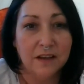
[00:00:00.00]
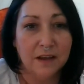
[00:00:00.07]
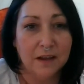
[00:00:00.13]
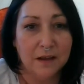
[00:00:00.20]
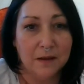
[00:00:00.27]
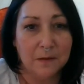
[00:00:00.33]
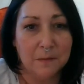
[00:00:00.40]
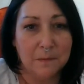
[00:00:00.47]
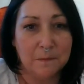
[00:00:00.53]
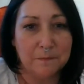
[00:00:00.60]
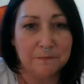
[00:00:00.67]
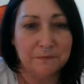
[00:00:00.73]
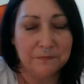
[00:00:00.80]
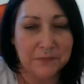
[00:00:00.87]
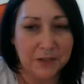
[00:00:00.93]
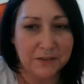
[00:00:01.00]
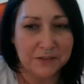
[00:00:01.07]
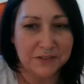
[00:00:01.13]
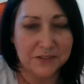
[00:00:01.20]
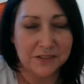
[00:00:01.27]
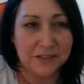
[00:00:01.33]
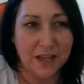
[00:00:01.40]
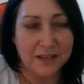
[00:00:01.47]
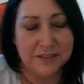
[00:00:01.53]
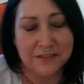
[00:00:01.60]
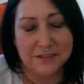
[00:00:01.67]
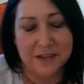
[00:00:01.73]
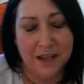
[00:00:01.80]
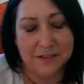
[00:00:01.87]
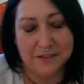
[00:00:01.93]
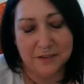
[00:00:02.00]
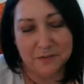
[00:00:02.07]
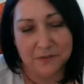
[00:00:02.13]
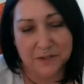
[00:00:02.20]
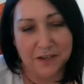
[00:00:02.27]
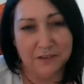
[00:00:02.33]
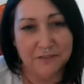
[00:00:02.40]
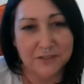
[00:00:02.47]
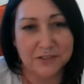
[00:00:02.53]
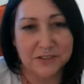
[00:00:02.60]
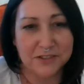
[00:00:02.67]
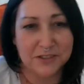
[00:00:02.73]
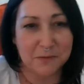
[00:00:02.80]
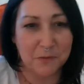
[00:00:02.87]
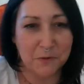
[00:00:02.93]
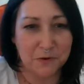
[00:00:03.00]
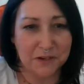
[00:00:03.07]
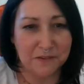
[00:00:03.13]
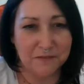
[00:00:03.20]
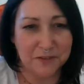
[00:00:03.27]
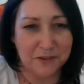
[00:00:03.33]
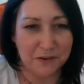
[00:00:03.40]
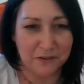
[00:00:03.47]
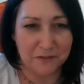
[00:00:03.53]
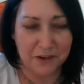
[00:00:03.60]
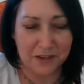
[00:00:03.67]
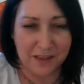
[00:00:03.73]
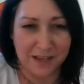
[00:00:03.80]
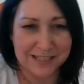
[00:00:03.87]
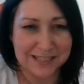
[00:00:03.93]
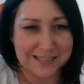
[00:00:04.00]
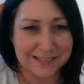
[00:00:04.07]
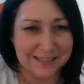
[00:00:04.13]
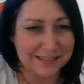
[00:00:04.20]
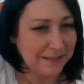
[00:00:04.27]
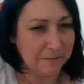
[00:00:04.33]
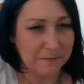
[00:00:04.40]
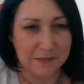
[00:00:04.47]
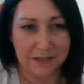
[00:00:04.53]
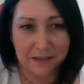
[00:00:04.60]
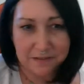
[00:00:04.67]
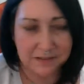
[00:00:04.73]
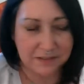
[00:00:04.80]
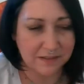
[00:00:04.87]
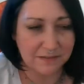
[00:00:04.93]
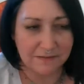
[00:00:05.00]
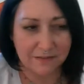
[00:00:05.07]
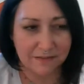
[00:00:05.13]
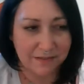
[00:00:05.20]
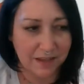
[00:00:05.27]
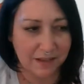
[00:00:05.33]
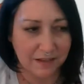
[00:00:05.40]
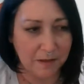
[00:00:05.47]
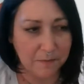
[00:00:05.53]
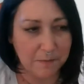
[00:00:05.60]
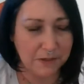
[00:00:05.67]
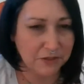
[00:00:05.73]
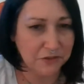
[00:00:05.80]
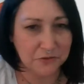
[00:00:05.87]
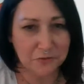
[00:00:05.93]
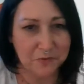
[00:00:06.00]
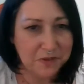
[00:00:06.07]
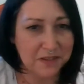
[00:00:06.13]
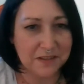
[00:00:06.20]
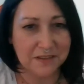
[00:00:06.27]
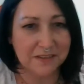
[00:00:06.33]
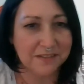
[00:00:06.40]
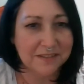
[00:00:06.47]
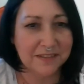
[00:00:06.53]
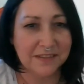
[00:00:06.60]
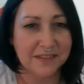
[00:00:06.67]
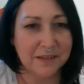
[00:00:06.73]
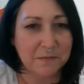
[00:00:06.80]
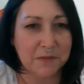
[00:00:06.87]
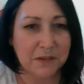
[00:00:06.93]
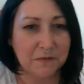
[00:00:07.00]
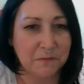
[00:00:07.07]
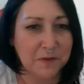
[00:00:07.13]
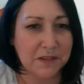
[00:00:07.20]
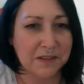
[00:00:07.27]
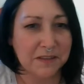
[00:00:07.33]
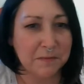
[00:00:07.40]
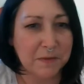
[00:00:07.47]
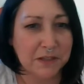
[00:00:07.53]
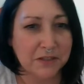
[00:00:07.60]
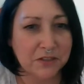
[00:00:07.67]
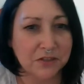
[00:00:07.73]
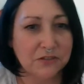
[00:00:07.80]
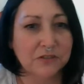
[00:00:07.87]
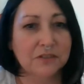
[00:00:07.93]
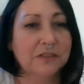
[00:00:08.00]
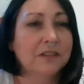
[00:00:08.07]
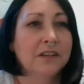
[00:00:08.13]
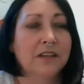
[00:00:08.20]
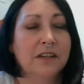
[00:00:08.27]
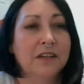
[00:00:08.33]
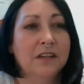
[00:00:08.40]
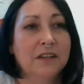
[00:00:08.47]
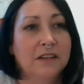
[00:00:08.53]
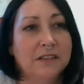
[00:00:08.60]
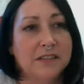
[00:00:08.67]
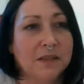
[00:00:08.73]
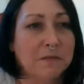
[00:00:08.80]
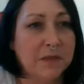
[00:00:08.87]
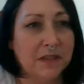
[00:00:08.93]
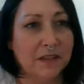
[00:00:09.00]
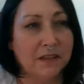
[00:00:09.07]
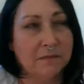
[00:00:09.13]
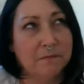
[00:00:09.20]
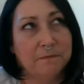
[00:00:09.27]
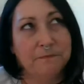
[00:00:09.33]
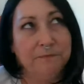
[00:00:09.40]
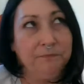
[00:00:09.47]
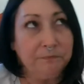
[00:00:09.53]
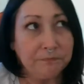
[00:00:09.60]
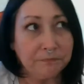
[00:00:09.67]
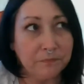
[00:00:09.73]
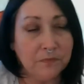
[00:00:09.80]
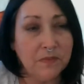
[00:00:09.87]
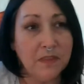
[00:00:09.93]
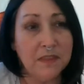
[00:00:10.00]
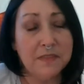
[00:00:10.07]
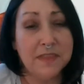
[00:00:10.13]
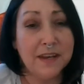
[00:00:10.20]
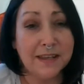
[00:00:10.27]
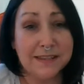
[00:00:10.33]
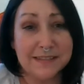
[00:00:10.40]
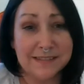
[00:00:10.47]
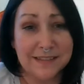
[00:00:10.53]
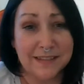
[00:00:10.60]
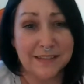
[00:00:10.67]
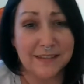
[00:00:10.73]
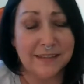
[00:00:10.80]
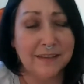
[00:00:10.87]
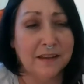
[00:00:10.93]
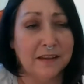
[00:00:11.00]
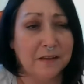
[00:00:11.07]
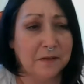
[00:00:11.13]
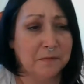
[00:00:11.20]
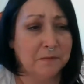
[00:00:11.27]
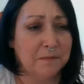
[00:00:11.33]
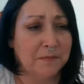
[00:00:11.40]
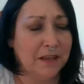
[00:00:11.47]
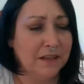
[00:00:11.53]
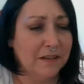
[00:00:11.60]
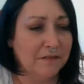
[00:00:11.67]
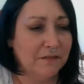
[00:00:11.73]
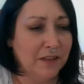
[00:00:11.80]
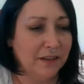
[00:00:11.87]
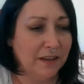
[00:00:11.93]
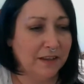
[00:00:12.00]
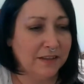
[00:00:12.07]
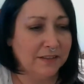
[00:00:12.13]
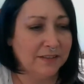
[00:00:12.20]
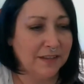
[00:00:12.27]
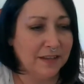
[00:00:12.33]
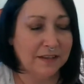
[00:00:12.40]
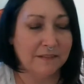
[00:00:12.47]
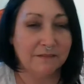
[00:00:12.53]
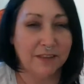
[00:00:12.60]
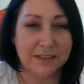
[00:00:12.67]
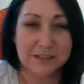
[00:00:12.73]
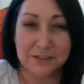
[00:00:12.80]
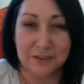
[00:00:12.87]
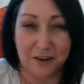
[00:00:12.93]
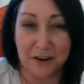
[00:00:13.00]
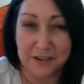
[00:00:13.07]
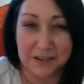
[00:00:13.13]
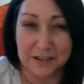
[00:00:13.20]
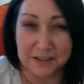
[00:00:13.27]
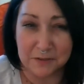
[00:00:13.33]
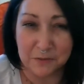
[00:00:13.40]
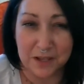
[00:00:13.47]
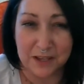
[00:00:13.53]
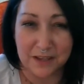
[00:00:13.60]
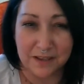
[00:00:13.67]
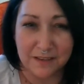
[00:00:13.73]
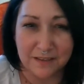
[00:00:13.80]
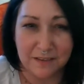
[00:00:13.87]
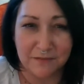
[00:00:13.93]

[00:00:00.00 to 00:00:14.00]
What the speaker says: Not just, I don't care for just the boring photography. I like to see something else, like a picture within something within the picture, something that I see, kind of like, I guess, kind of like scrying in a way,